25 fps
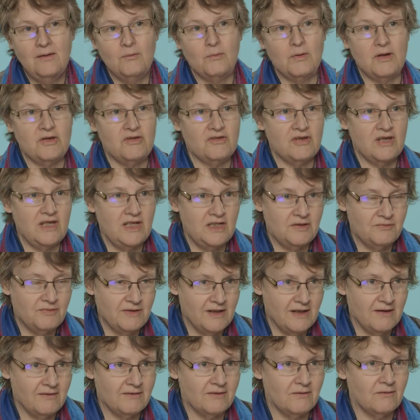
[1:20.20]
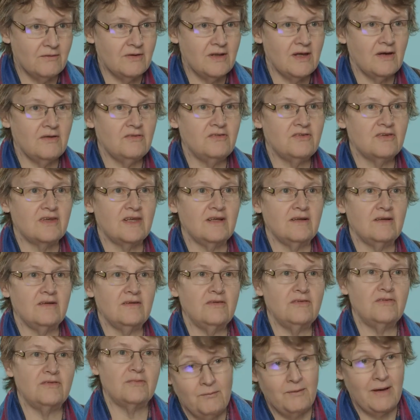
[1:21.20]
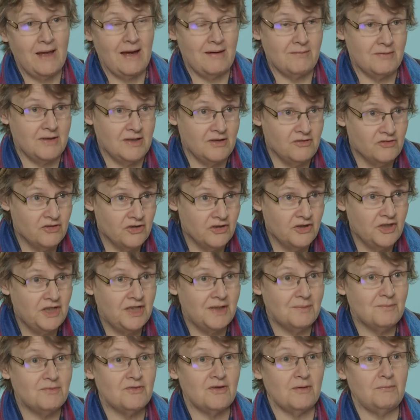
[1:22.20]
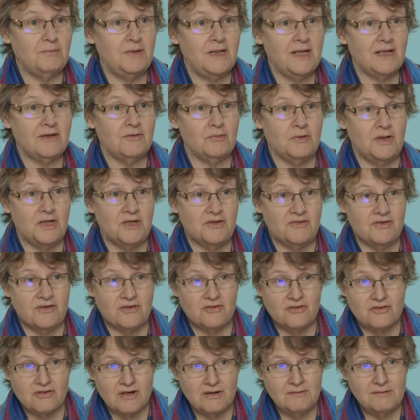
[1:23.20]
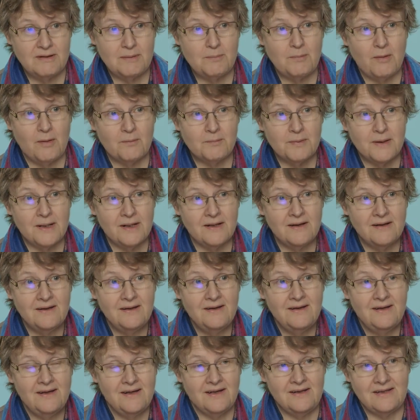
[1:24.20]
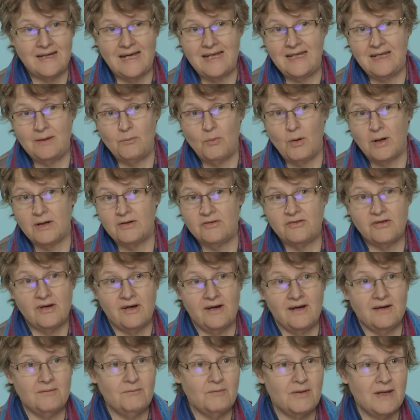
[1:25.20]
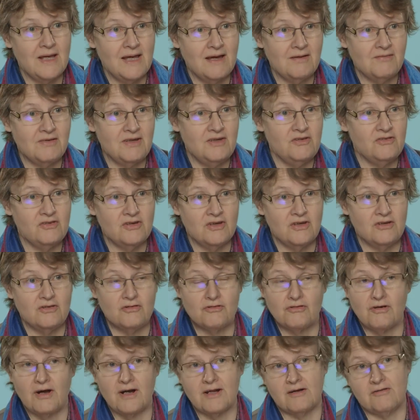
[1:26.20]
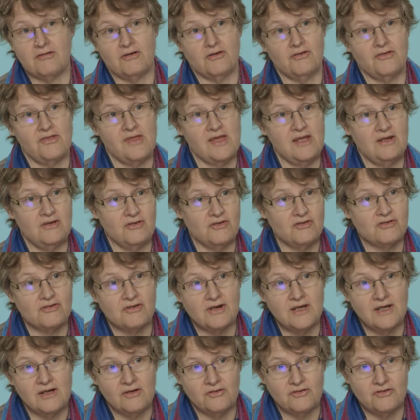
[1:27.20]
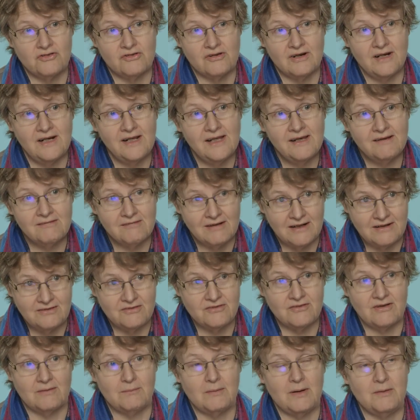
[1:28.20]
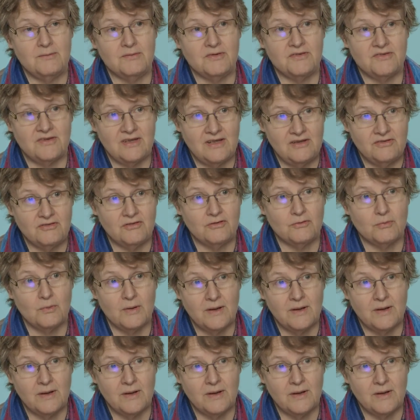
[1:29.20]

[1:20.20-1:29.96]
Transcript: We teach video and audio skills. We have an internship subject, which is extremely popular, and at any one time we have interns right across the industry in Australia and some overseas as